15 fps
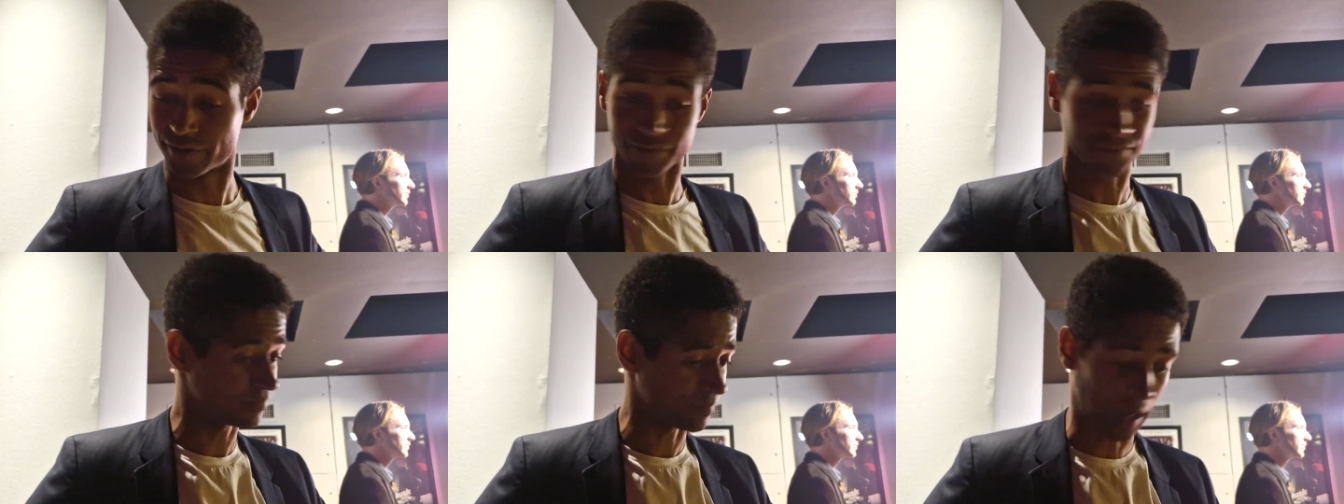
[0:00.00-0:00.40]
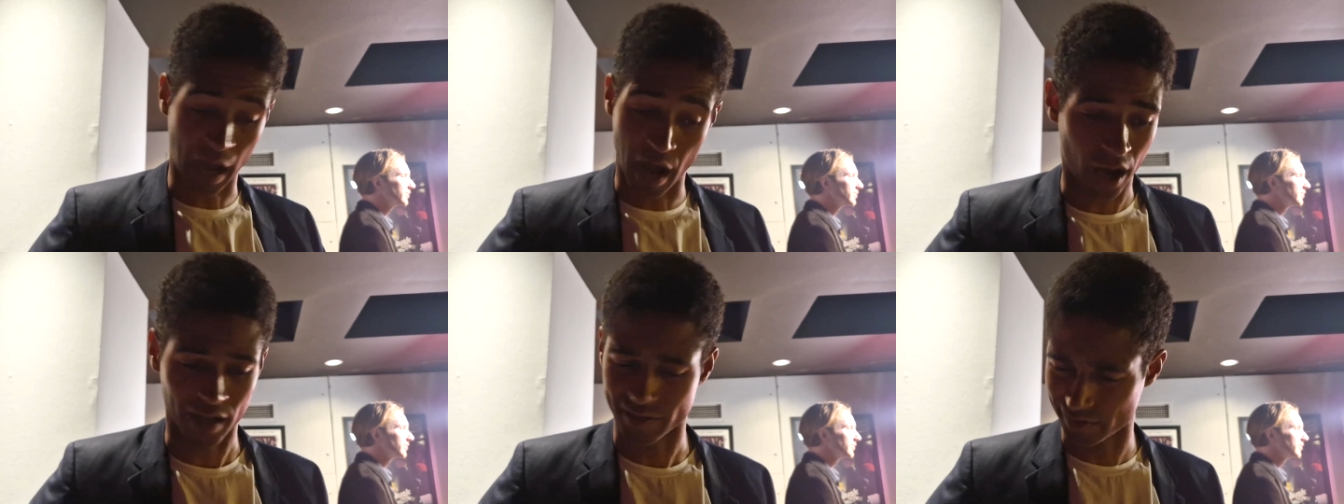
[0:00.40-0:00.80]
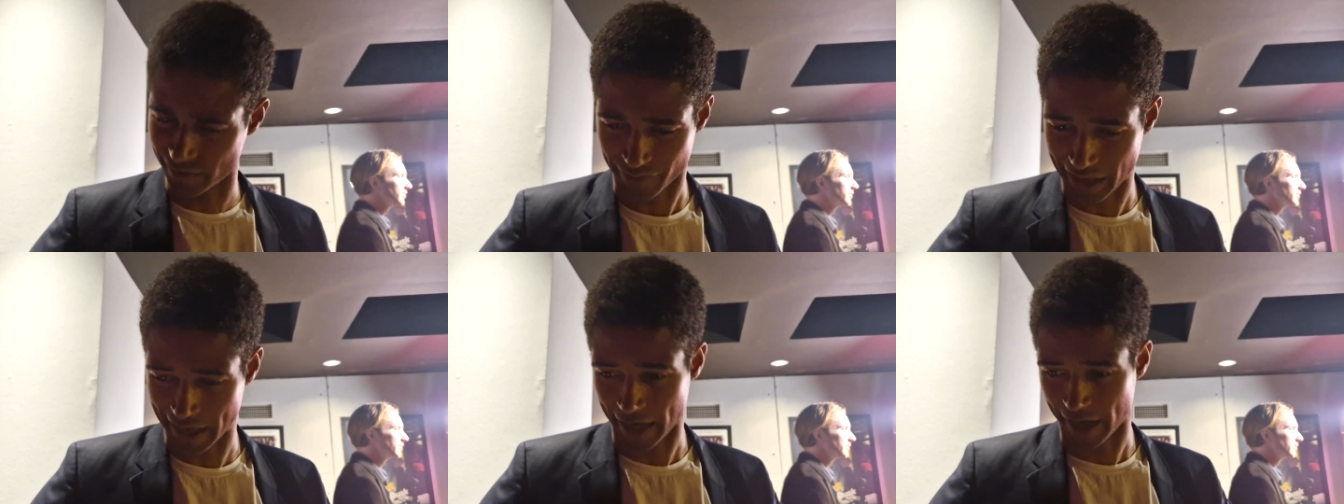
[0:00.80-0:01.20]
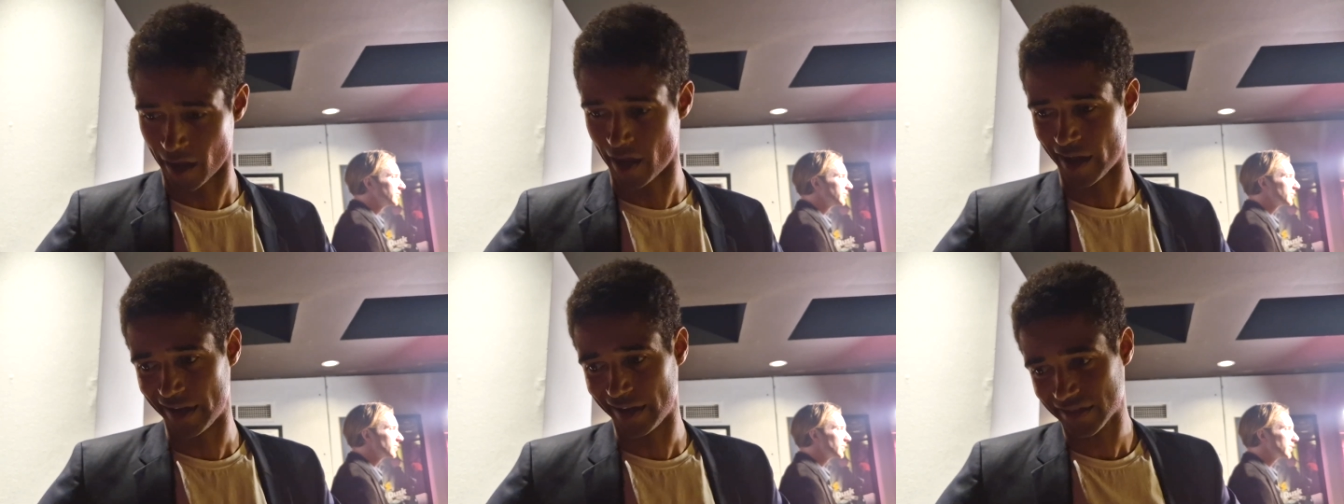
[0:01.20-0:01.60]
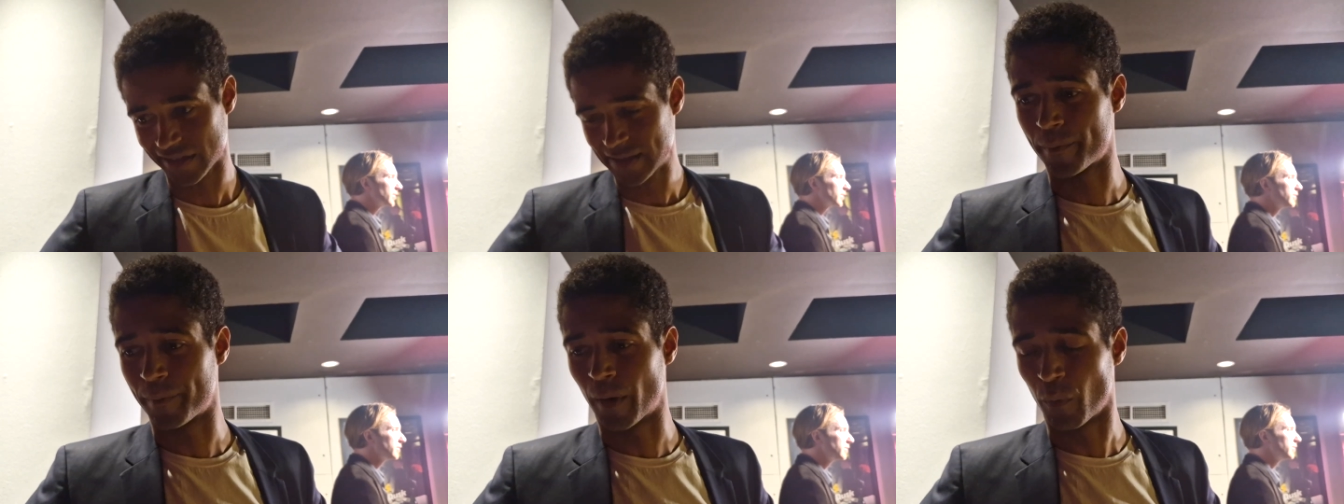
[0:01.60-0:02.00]
of art of any kind.
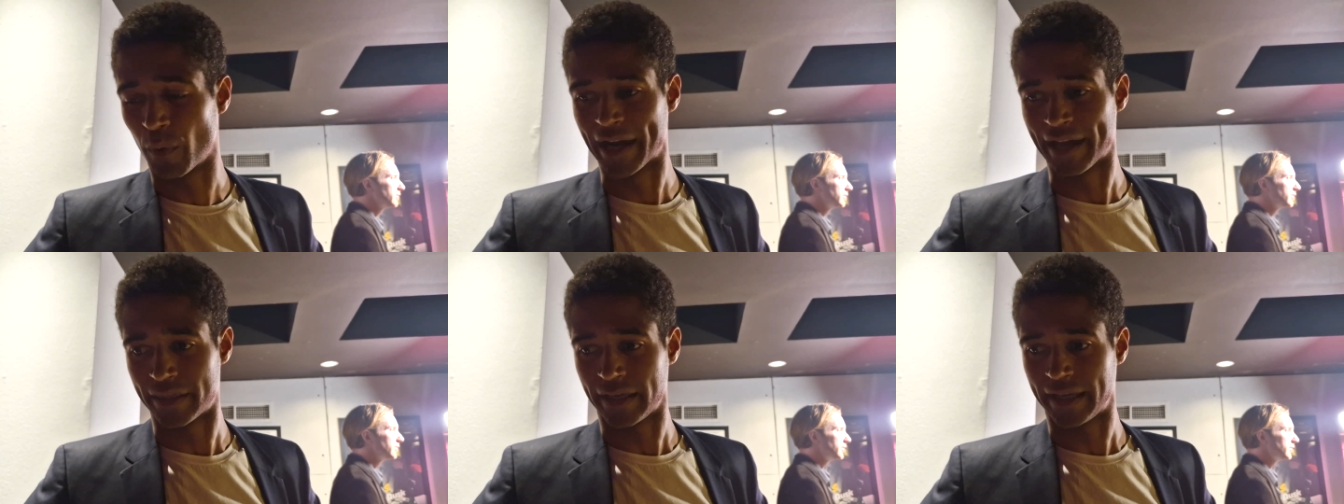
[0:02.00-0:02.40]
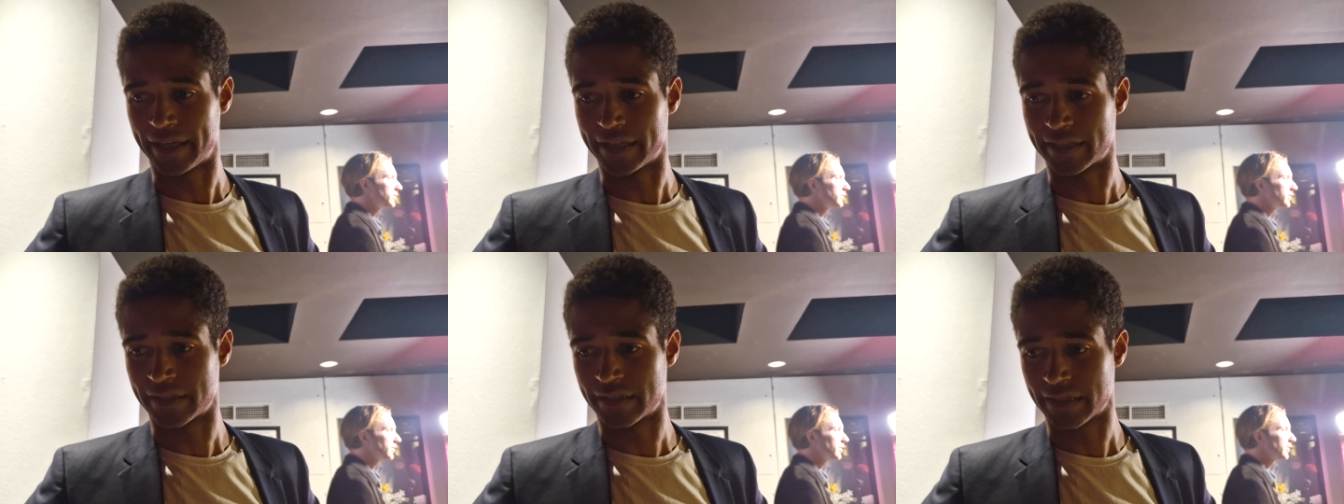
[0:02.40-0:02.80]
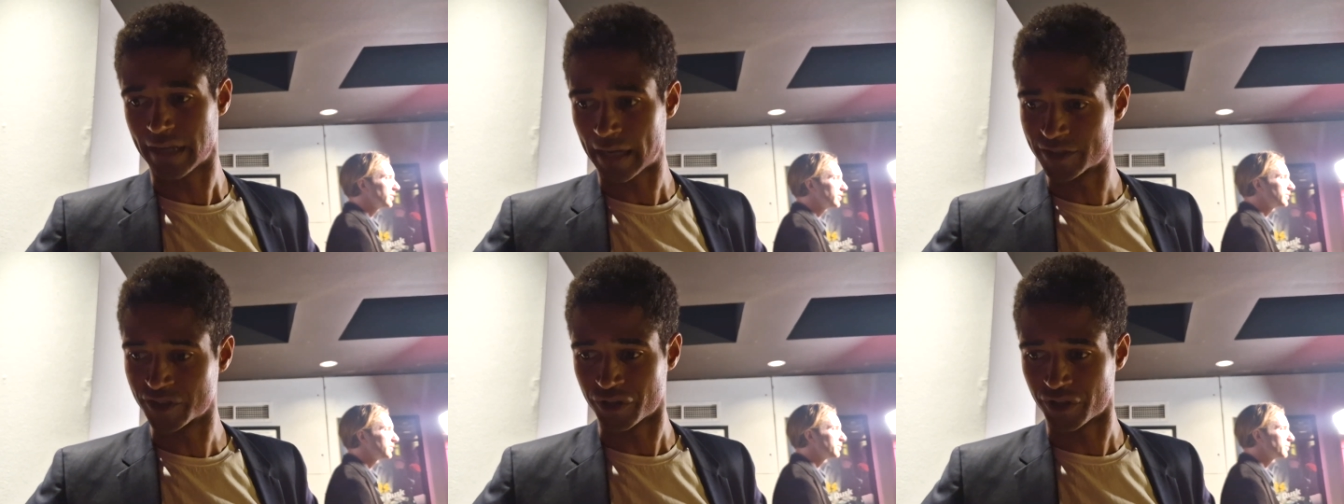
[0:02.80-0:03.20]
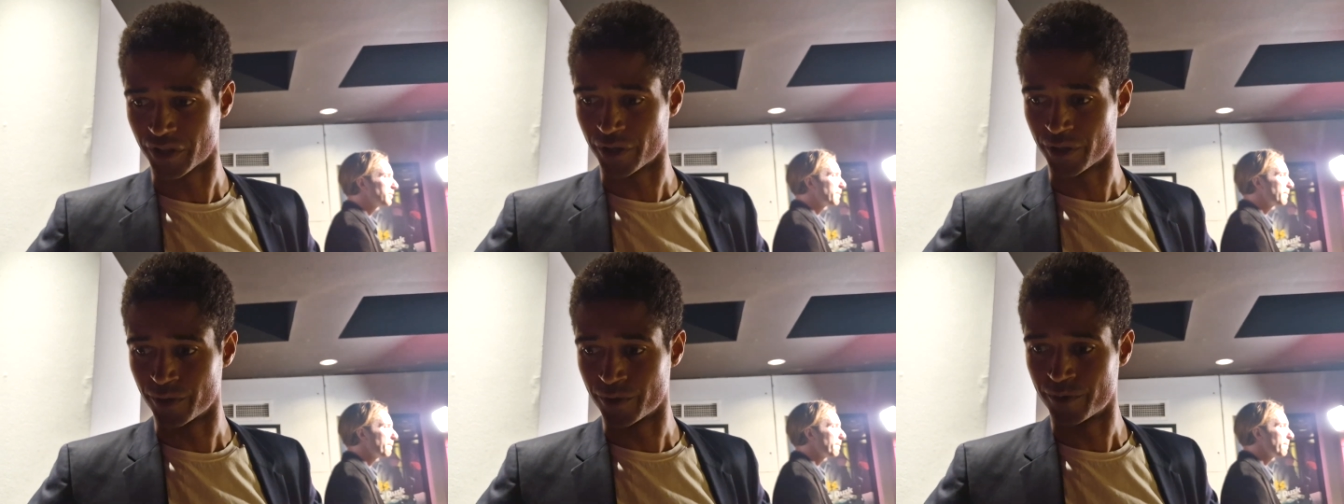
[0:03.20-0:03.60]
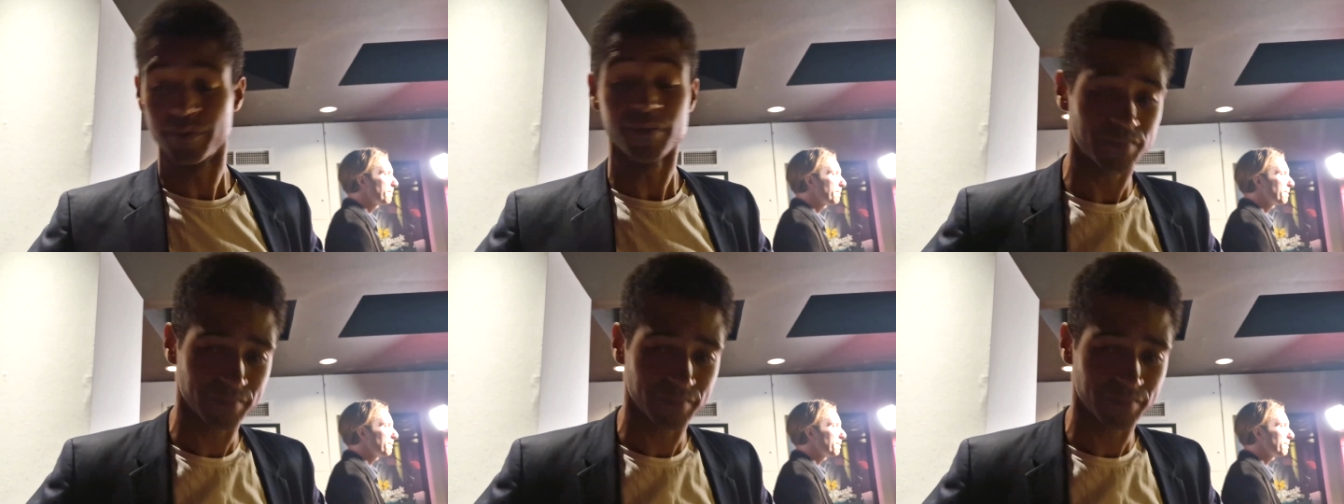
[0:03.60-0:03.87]
But what I think it does do,